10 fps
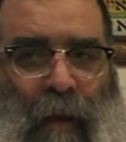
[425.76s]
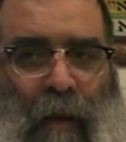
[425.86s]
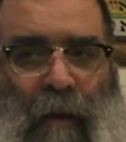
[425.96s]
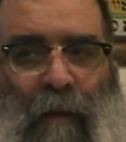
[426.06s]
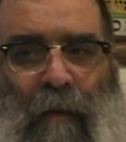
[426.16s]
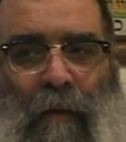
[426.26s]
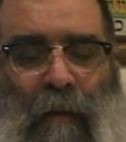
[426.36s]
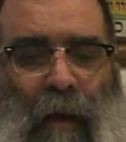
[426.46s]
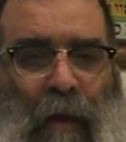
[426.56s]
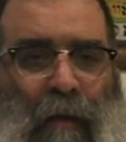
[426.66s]
And
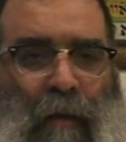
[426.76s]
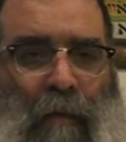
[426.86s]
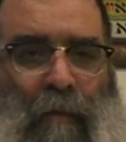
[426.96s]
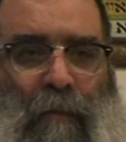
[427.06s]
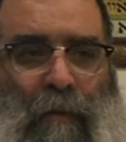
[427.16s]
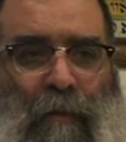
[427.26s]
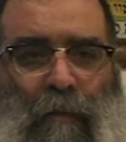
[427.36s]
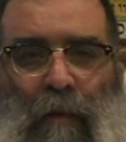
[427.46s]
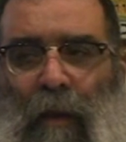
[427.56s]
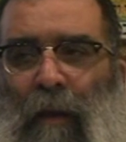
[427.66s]
now you
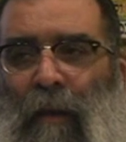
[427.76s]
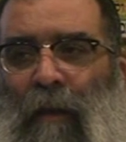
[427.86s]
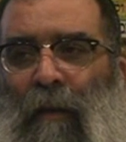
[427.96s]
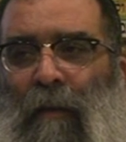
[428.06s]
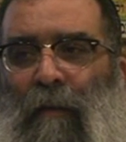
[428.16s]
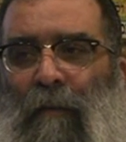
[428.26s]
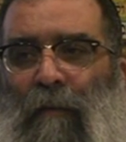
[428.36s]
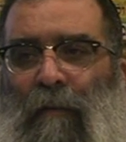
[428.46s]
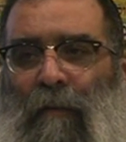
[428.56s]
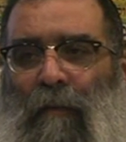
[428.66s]
took a
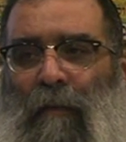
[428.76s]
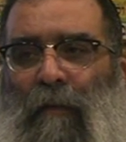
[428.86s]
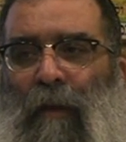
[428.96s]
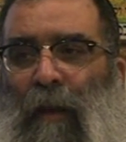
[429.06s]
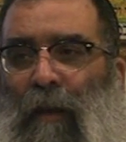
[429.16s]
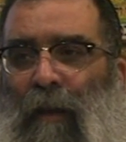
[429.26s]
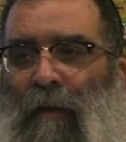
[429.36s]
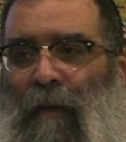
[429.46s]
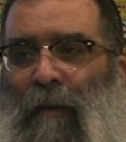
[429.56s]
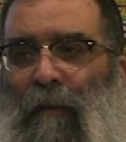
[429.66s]

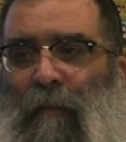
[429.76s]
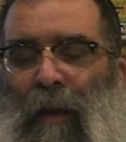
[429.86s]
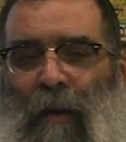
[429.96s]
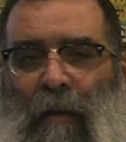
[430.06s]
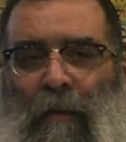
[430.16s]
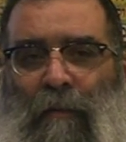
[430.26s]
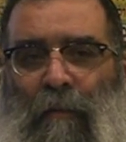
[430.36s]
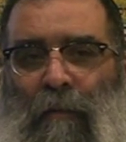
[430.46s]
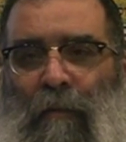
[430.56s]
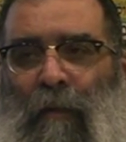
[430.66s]
Indian and you made it
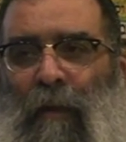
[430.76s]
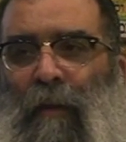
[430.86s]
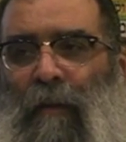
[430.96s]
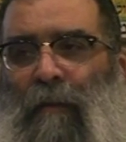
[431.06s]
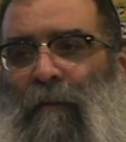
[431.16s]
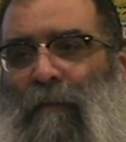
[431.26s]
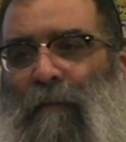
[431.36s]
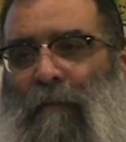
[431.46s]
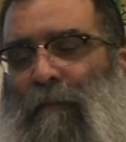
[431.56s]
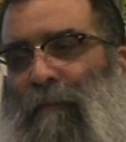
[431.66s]
into a
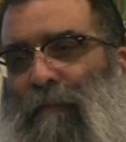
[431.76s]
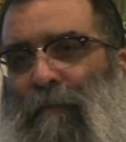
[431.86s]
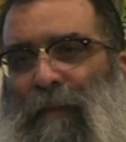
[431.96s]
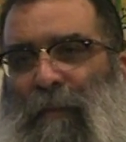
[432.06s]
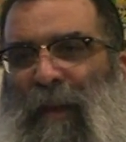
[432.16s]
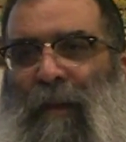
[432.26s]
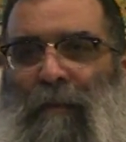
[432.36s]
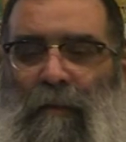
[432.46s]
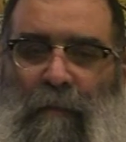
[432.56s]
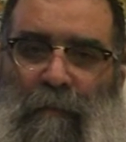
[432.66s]
something
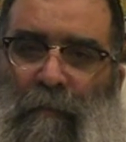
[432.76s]
else.